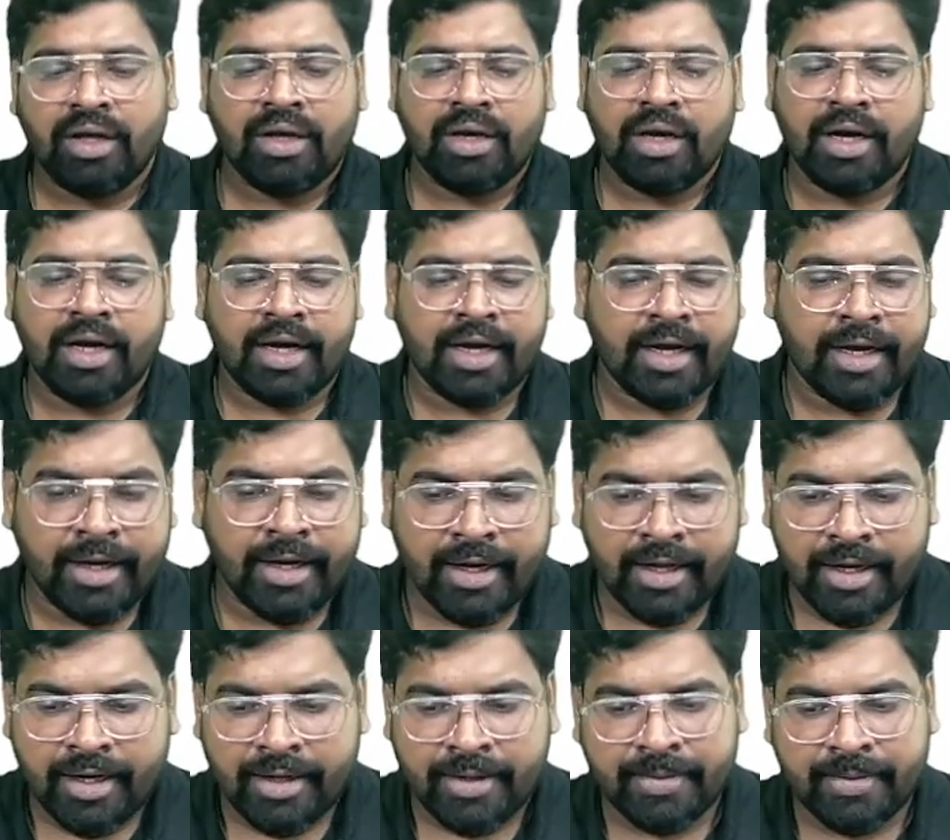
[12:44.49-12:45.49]

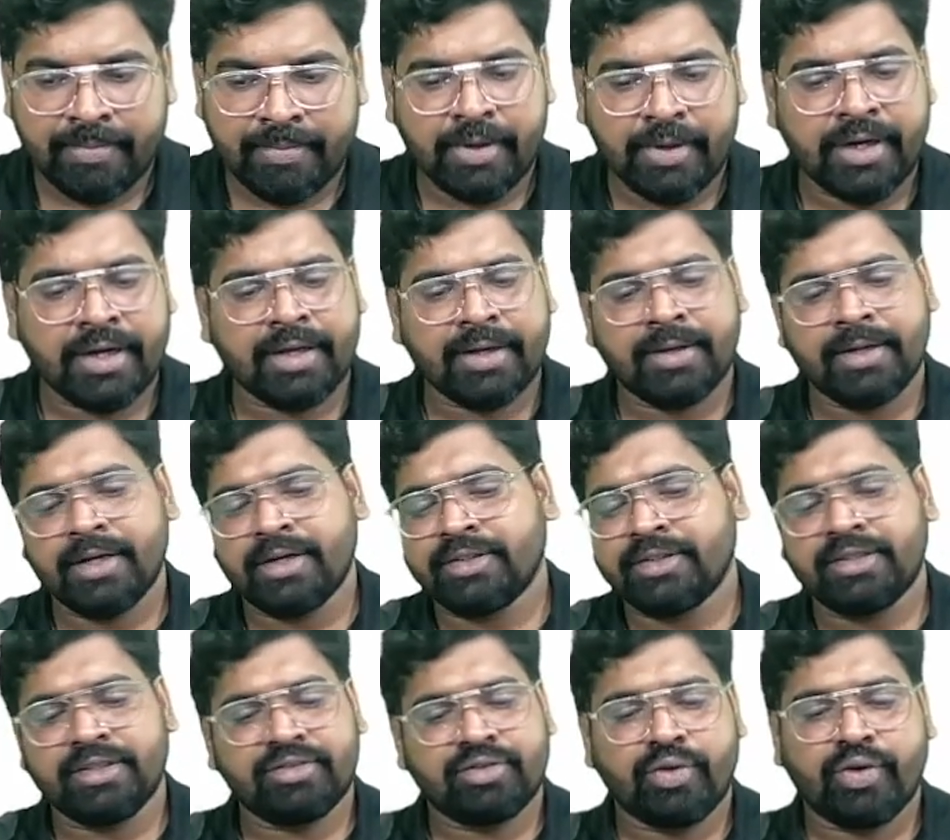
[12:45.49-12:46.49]
and but
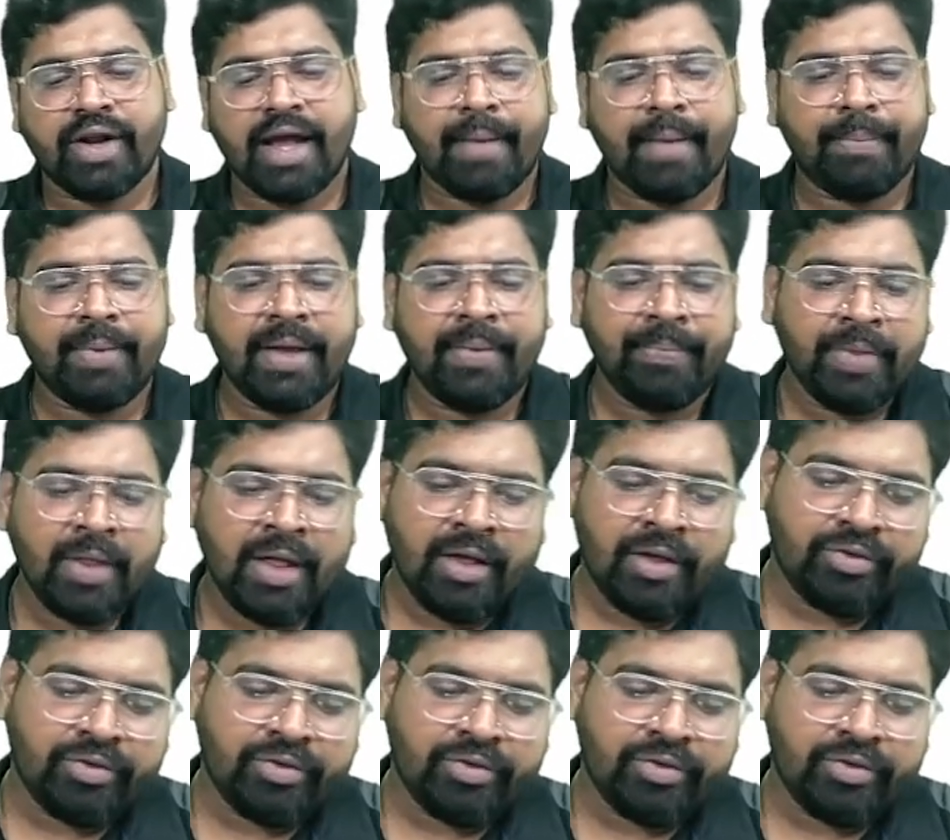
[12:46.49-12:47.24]
she's not happy.